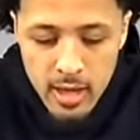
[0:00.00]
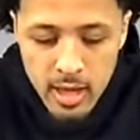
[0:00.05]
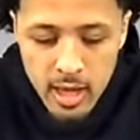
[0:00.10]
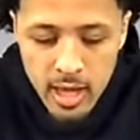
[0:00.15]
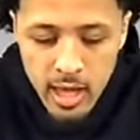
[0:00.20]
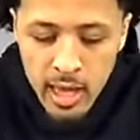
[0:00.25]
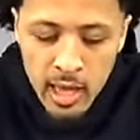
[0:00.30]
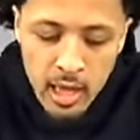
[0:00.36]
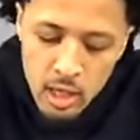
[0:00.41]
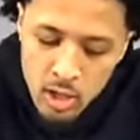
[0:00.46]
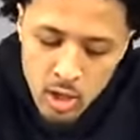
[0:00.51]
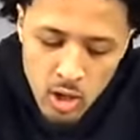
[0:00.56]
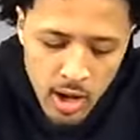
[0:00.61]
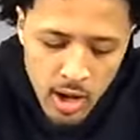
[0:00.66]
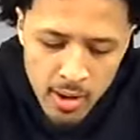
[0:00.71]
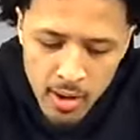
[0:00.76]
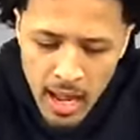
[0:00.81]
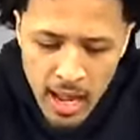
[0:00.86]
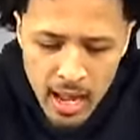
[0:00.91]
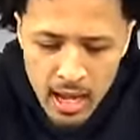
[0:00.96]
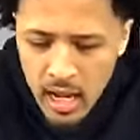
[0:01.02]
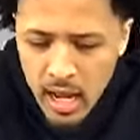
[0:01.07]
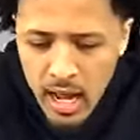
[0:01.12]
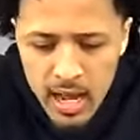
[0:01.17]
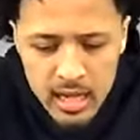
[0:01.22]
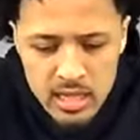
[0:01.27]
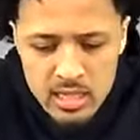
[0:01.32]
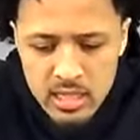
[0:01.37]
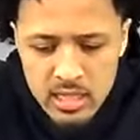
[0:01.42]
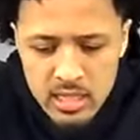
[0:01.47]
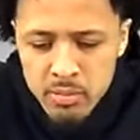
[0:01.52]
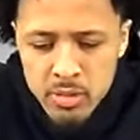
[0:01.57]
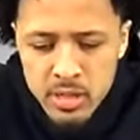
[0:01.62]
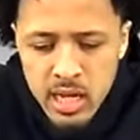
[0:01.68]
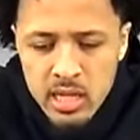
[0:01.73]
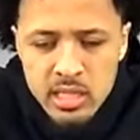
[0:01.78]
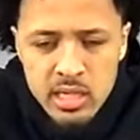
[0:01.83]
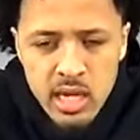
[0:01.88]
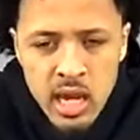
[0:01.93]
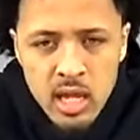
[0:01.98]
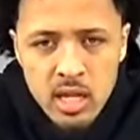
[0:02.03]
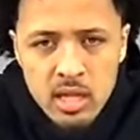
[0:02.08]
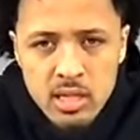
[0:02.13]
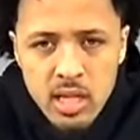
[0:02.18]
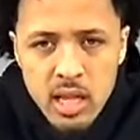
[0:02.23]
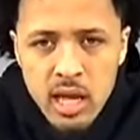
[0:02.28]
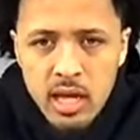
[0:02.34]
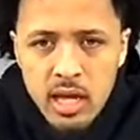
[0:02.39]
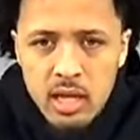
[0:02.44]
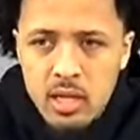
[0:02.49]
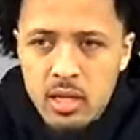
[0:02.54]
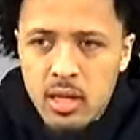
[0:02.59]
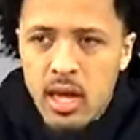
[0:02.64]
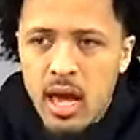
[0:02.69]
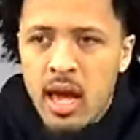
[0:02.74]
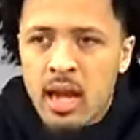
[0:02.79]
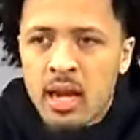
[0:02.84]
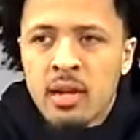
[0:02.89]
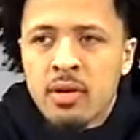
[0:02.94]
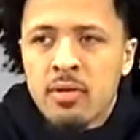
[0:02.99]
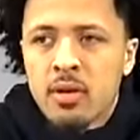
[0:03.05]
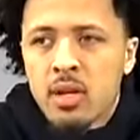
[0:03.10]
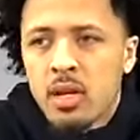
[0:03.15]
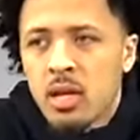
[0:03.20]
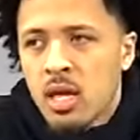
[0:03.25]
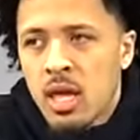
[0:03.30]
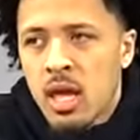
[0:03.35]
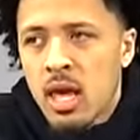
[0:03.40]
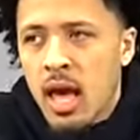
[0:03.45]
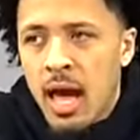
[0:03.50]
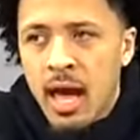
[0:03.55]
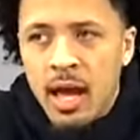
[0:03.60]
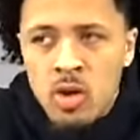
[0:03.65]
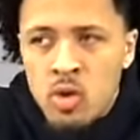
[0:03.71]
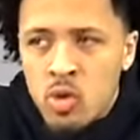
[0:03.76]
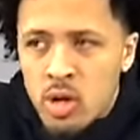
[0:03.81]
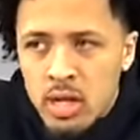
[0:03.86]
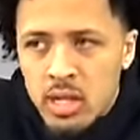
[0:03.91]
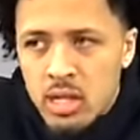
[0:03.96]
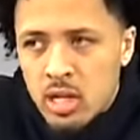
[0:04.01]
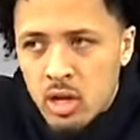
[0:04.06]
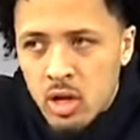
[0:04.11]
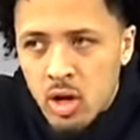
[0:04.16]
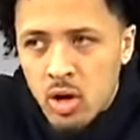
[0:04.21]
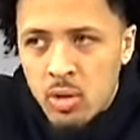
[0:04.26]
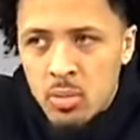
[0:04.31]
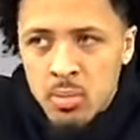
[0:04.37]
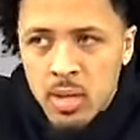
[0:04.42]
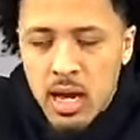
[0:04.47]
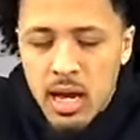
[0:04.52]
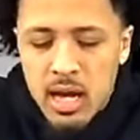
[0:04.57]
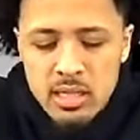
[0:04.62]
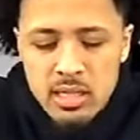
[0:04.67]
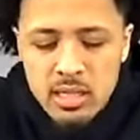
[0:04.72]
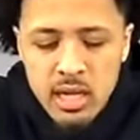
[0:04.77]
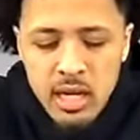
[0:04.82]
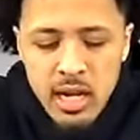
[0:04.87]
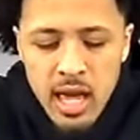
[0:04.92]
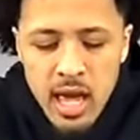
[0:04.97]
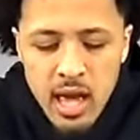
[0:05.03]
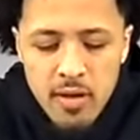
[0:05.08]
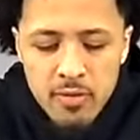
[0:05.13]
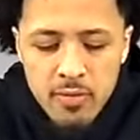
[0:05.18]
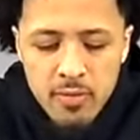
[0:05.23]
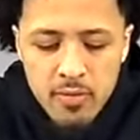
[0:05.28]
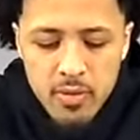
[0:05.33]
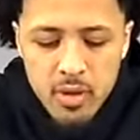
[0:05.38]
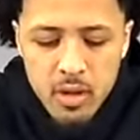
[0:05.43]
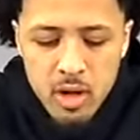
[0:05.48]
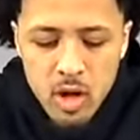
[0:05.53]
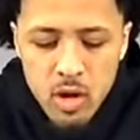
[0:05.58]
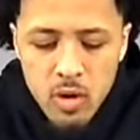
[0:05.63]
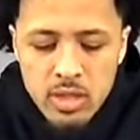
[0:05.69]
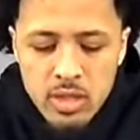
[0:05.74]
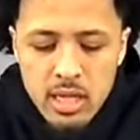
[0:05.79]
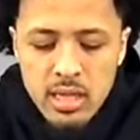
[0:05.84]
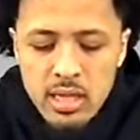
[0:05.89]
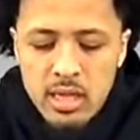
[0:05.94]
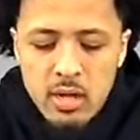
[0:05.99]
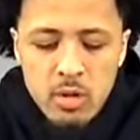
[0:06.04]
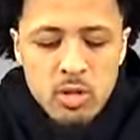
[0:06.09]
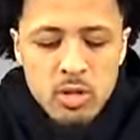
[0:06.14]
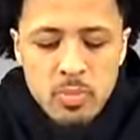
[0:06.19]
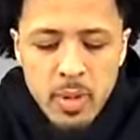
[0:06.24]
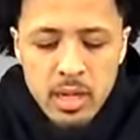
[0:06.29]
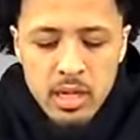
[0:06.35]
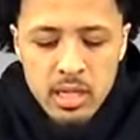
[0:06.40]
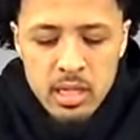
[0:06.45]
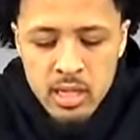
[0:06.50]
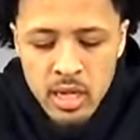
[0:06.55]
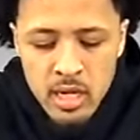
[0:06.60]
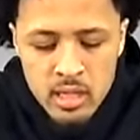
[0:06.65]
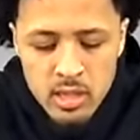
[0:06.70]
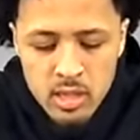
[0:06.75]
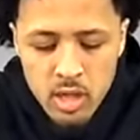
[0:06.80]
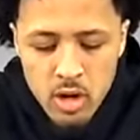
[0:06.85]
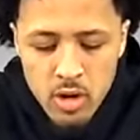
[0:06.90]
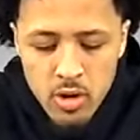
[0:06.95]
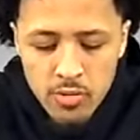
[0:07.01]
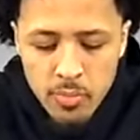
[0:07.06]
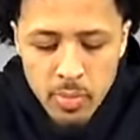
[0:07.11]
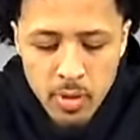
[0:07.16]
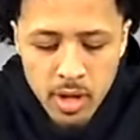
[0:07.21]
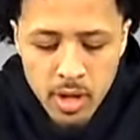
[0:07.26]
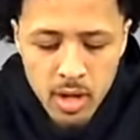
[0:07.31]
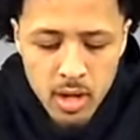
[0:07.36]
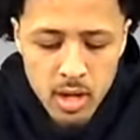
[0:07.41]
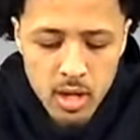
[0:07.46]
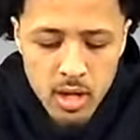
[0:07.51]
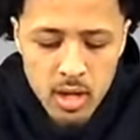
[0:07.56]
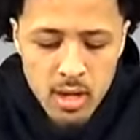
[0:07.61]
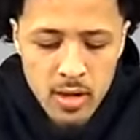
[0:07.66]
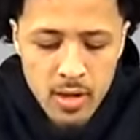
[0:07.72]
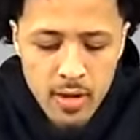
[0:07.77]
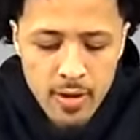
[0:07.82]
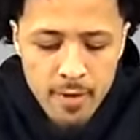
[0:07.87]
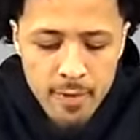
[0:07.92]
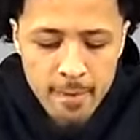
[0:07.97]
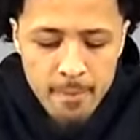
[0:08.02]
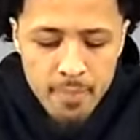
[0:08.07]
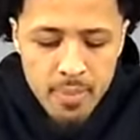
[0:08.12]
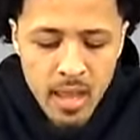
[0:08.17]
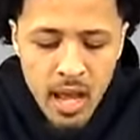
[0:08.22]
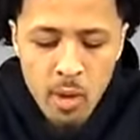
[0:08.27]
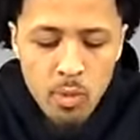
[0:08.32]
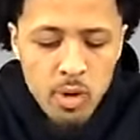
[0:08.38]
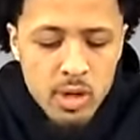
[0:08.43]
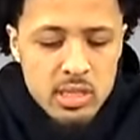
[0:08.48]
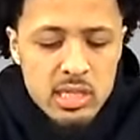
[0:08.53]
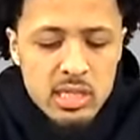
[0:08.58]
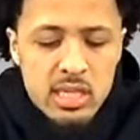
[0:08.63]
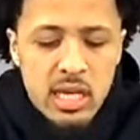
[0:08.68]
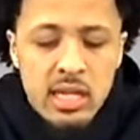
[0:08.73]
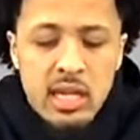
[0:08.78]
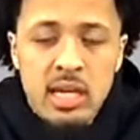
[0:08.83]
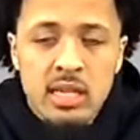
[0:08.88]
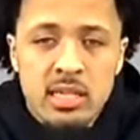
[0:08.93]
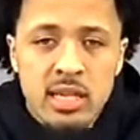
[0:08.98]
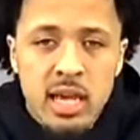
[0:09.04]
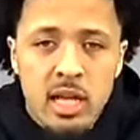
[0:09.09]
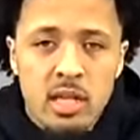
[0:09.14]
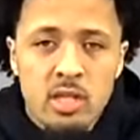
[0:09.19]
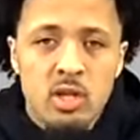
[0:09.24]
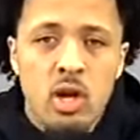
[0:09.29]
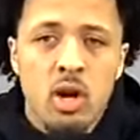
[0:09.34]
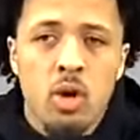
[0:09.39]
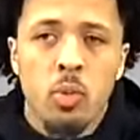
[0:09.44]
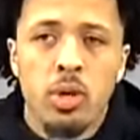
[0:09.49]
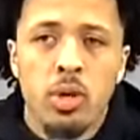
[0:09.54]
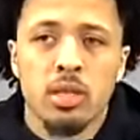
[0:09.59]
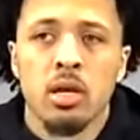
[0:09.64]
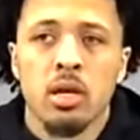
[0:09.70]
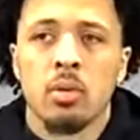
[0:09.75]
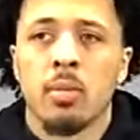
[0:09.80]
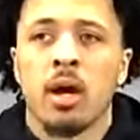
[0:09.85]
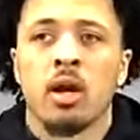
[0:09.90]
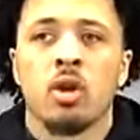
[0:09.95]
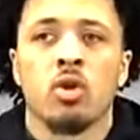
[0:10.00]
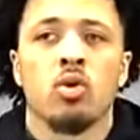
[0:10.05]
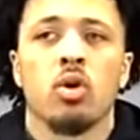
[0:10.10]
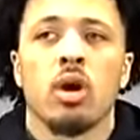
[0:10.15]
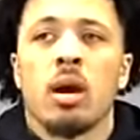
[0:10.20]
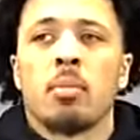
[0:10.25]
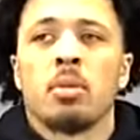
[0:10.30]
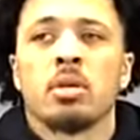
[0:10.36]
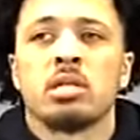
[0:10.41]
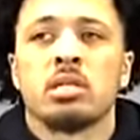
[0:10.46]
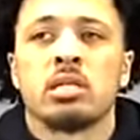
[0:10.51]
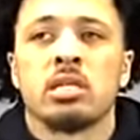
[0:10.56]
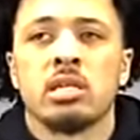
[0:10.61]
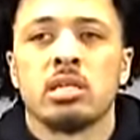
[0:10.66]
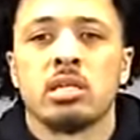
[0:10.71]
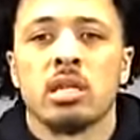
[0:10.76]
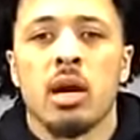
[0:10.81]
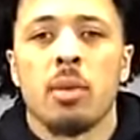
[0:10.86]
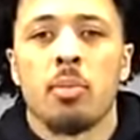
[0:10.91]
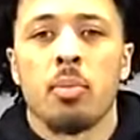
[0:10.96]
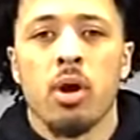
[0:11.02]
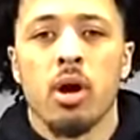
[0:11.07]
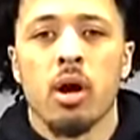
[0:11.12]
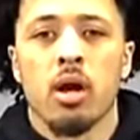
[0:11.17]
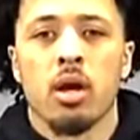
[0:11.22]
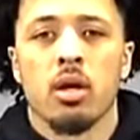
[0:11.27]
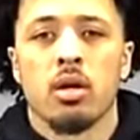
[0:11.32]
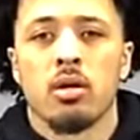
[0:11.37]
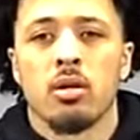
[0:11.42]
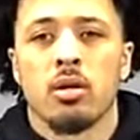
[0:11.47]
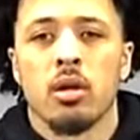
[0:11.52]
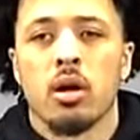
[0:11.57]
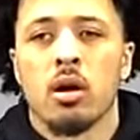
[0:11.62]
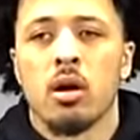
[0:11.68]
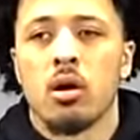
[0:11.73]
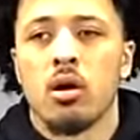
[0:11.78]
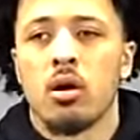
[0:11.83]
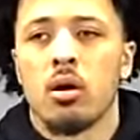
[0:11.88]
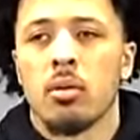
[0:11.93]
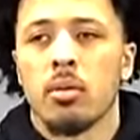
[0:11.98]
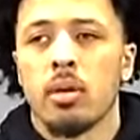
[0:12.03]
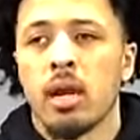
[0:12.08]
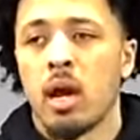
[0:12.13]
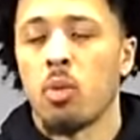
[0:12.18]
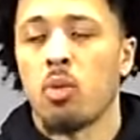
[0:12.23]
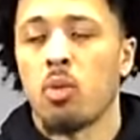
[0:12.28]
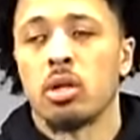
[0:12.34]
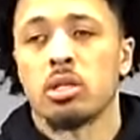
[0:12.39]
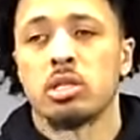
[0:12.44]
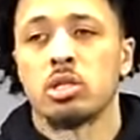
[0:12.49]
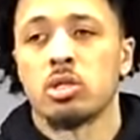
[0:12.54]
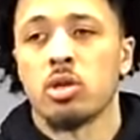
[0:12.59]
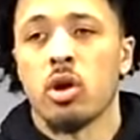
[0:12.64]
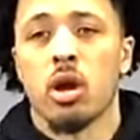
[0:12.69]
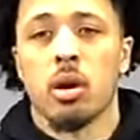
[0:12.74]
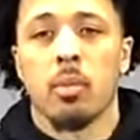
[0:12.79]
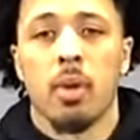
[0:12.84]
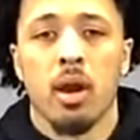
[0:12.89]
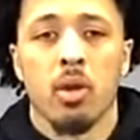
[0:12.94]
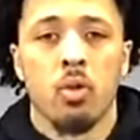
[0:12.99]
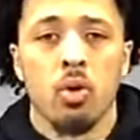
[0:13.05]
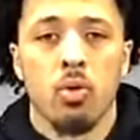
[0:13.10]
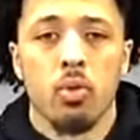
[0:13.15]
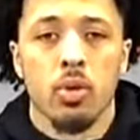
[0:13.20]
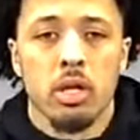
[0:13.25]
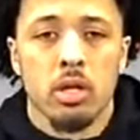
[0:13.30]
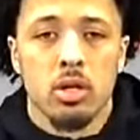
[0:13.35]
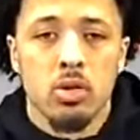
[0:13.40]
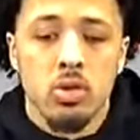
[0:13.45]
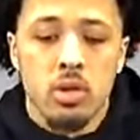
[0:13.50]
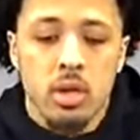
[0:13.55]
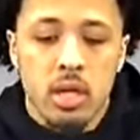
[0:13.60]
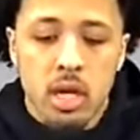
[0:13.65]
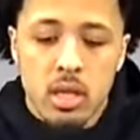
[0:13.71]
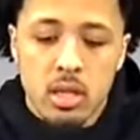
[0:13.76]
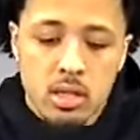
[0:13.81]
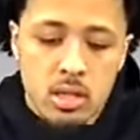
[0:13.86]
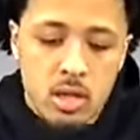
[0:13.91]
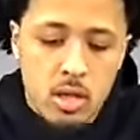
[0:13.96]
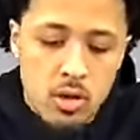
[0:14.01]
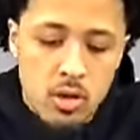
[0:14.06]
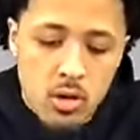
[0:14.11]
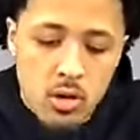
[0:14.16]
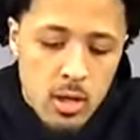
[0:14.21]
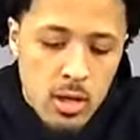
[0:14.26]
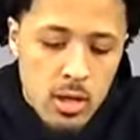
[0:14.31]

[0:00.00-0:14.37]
And, you know, I accepted that challenge. Like, I knew that, you know, them guys didn't have, you know, the respect that they deserve, but I wanted to take that challenge on with them. I knew how much attention I brought, and I wanted to show everybody what we could do together. So,